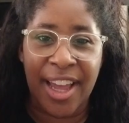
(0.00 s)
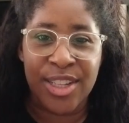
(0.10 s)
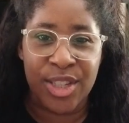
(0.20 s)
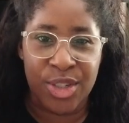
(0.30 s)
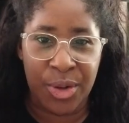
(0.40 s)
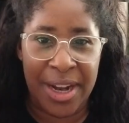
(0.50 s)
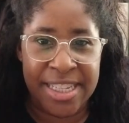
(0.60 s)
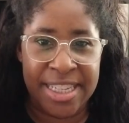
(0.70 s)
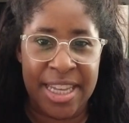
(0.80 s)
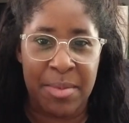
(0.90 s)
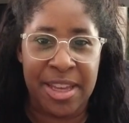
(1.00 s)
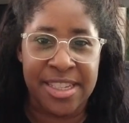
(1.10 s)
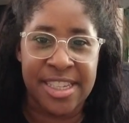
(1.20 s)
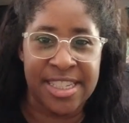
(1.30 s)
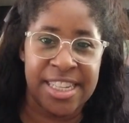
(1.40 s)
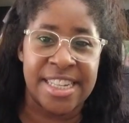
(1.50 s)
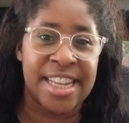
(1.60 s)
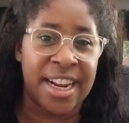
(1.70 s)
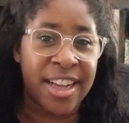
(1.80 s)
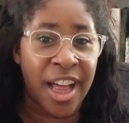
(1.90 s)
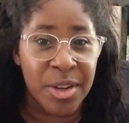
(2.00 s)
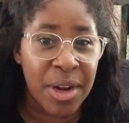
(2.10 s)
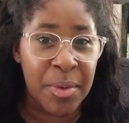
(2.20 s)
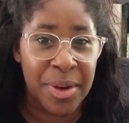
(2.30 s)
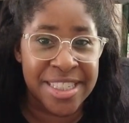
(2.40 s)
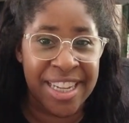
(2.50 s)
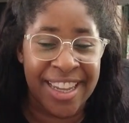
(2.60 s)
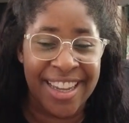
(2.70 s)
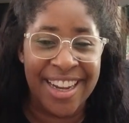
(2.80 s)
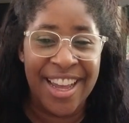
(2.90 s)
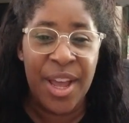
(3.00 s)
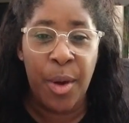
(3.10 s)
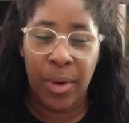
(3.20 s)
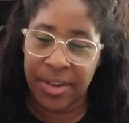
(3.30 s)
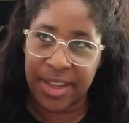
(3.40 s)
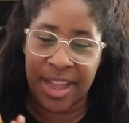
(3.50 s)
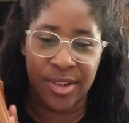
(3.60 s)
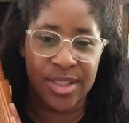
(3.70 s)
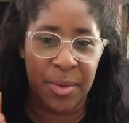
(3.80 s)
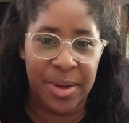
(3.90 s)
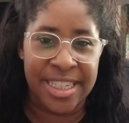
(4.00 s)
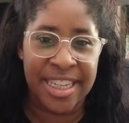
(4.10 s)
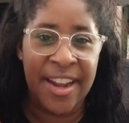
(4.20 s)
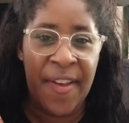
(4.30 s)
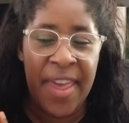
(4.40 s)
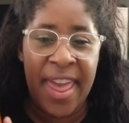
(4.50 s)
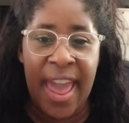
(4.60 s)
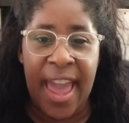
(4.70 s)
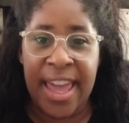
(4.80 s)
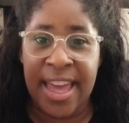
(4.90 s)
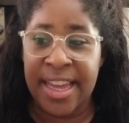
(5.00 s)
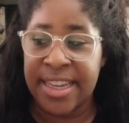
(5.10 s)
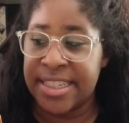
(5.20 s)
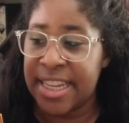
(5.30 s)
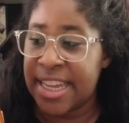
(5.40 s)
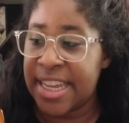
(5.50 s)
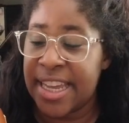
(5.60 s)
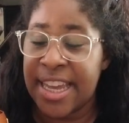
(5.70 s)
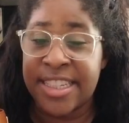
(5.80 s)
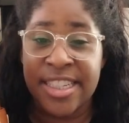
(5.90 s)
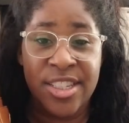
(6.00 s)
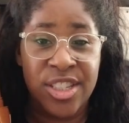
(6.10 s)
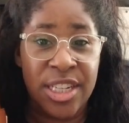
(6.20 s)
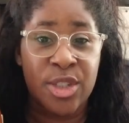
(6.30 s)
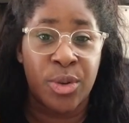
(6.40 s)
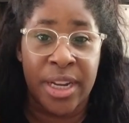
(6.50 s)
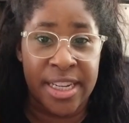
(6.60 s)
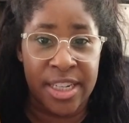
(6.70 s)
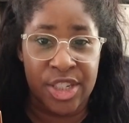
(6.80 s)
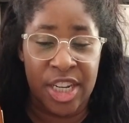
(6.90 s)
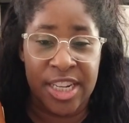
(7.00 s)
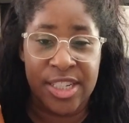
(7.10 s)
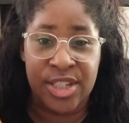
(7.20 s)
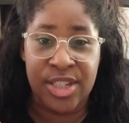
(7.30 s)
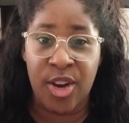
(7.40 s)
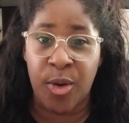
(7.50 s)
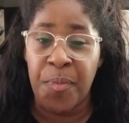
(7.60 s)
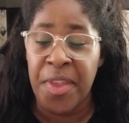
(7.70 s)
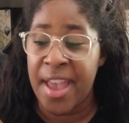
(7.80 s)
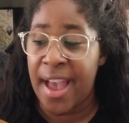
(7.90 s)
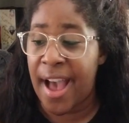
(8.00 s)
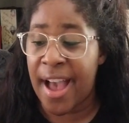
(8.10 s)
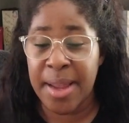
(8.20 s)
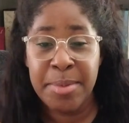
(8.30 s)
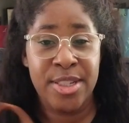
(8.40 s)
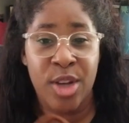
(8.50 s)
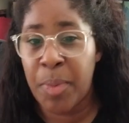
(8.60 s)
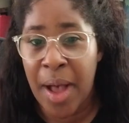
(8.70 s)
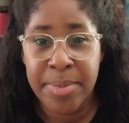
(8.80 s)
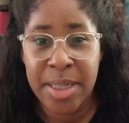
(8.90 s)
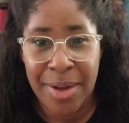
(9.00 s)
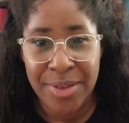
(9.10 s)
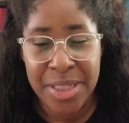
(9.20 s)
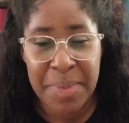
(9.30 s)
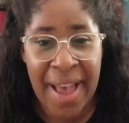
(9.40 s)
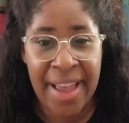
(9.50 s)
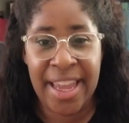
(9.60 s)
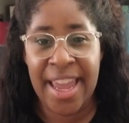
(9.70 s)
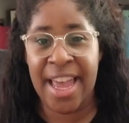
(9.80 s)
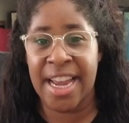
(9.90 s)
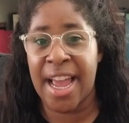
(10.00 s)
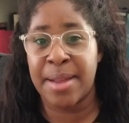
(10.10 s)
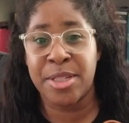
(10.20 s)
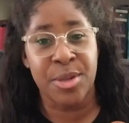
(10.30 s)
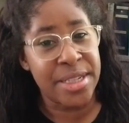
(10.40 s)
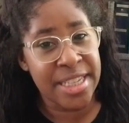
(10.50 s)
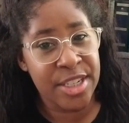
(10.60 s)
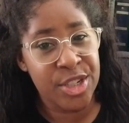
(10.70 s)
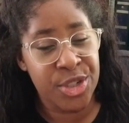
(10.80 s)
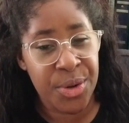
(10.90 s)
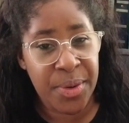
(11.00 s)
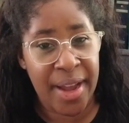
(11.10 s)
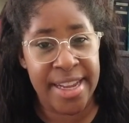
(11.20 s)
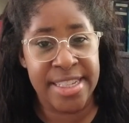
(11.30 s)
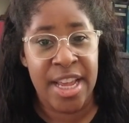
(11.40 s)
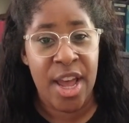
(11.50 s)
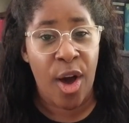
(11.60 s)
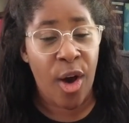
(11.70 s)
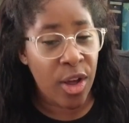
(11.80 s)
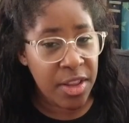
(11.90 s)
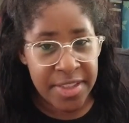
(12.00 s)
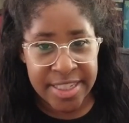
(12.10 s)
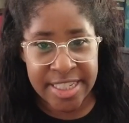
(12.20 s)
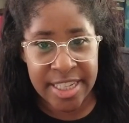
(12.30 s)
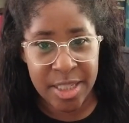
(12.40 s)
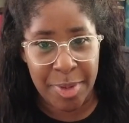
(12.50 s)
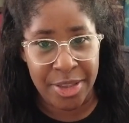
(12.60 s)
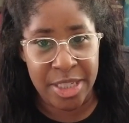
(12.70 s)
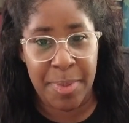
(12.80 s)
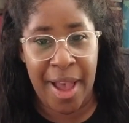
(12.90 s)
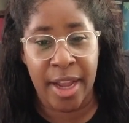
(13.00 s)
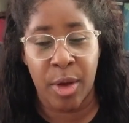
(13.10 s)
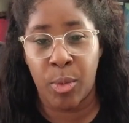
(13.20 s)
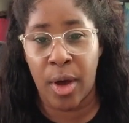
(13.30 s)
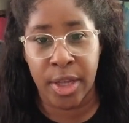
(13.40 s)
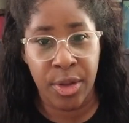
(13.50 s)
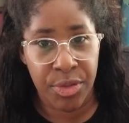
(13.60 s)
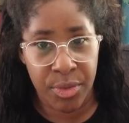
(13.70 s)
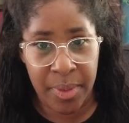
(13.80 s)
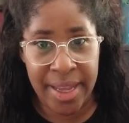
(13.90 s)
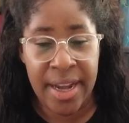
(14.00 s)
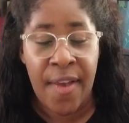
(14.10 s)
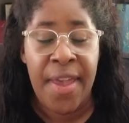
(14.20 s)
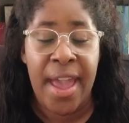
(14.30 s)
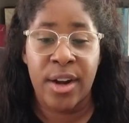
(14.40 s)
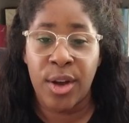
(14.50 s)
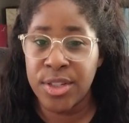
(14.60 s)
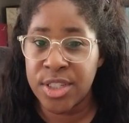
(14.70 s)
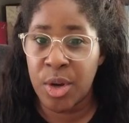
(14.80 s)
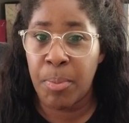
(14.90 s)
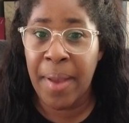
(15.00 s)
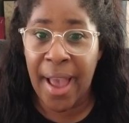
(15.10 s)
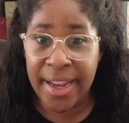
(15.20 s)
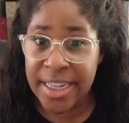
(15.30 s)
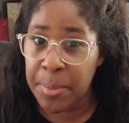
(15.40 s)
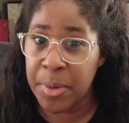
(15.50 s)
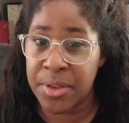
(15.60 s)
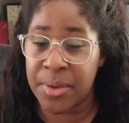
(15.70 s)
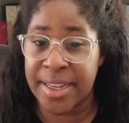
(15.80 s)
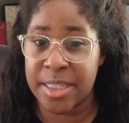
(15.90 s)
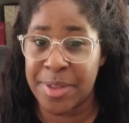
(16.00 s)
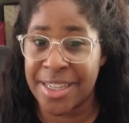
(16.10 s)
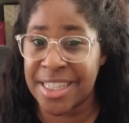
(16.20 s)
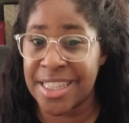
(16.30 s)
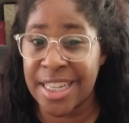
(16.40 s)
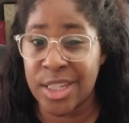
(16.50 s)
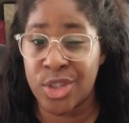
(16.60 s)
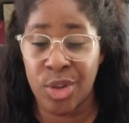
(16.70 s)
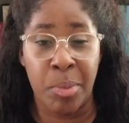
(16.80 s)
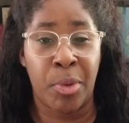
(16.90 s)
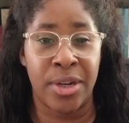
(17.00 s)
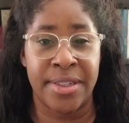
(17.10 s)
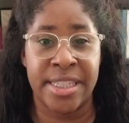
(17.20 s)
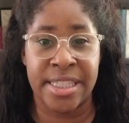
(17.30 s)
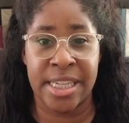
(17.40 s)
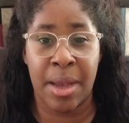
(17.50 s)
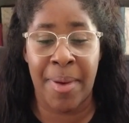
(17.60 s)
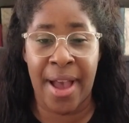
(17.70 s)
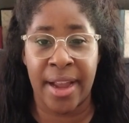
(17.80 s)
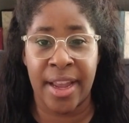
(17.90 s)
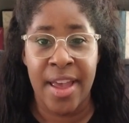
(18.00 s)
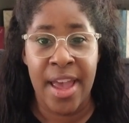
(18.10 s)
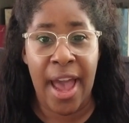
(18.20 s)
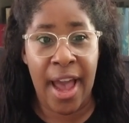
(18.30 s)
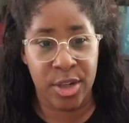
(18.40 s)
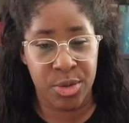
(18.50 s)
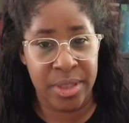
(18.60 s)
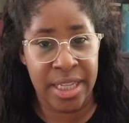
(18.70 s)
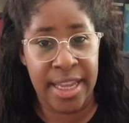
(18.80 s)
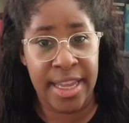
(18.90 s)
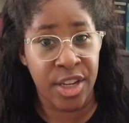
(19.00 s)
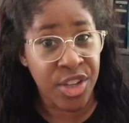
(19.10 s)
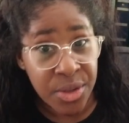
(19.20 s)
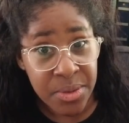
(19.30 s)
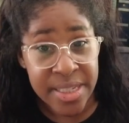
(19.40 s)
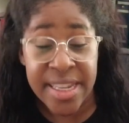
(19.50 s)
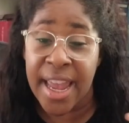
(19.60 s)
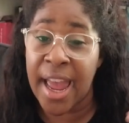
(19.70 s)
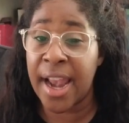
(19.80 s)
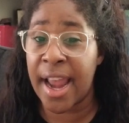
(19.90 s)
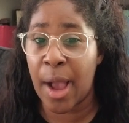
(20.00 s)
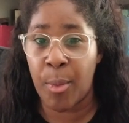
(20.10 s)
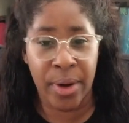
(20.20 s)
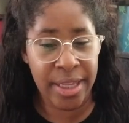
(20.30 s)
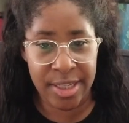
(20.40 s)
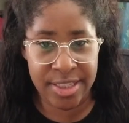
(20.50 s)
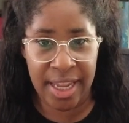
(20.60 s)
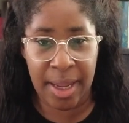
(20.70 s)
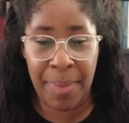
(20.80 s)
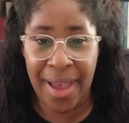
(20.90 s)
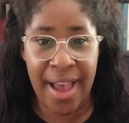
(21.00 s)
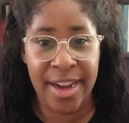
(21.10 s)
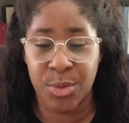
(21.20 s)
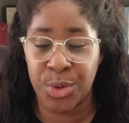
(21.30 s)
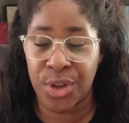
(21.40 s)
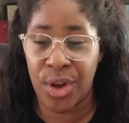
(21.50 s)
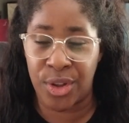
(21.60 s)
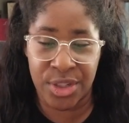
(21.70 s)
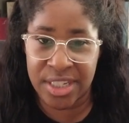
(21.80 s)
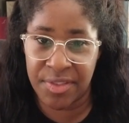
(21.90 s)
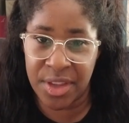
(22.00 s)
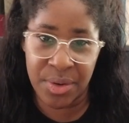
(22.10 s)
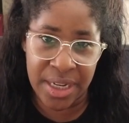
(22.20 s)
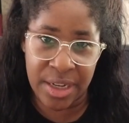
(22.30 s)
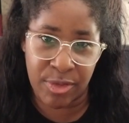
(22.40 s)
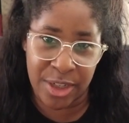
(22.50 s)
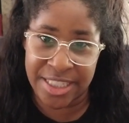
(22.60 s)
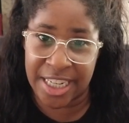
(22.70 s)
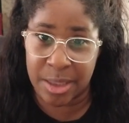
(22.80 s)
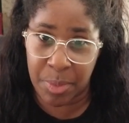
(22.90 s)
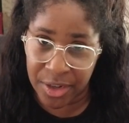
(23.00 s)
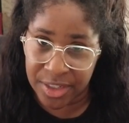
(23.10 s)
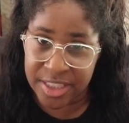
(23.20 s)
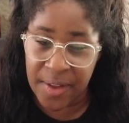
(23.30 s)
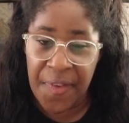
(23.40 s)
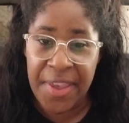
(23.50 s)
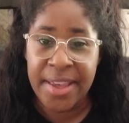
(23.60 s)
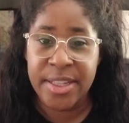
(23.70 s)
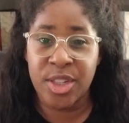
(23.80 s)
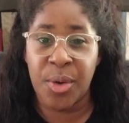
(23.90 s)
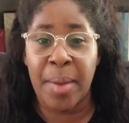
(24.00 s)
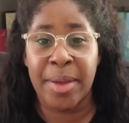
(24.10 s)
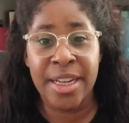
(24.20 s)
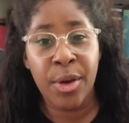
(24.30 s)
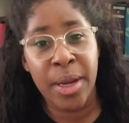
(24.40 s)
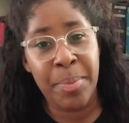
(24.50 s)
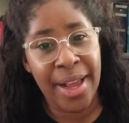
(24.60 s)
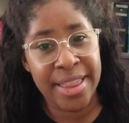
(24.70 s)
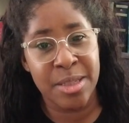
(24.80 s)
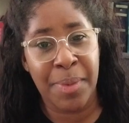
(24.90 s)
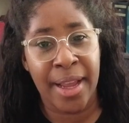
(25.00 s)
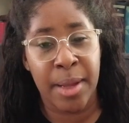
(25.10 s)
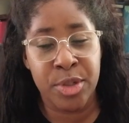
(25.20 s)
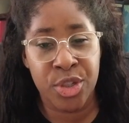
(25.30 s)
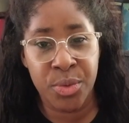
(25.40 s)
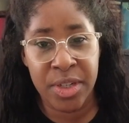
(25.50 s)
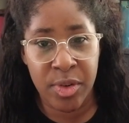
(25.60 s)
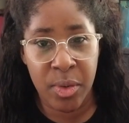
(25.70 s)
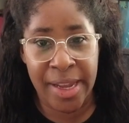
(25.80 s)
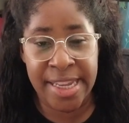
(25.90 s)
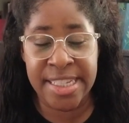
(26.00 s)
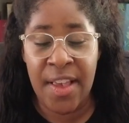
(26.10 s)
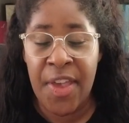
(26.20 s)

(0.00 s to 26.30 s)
such a crazy thing because this is the exact color I wanted, one of the colors I wanted, and it's in such great condition. So I'm so pumped about this bag, and I'm so excited to show you guys all of the details about this bag, walk you through it, and also pack it up with you guys because I think it's so important to see a bag actually in use and what it looks like packed with all the stuff that you need for a day at the parks. So I'm gonna go ahead and pack this bag up two different ways,